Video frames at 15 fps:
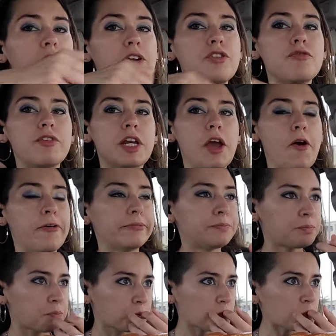a new video,
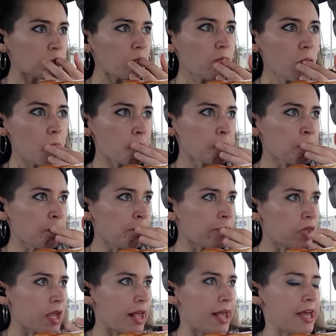
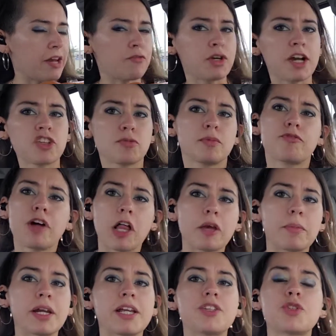and if you guys have been following
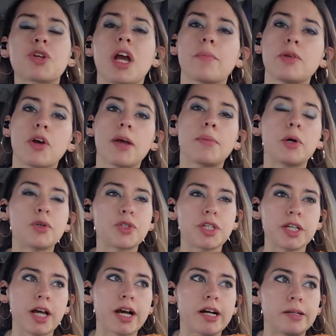me on Instagram, you know I
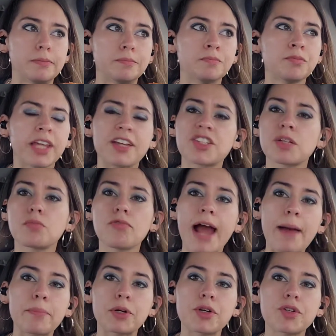posted like some
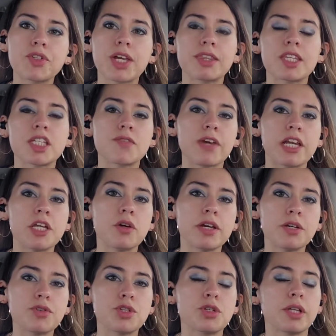rappers at this venue I
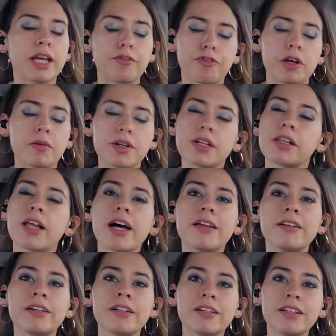used to like frequent a lot.
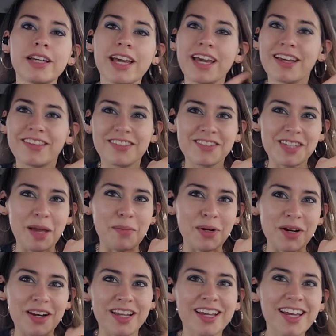Hey, there's that
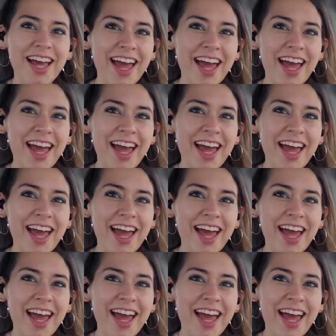bird.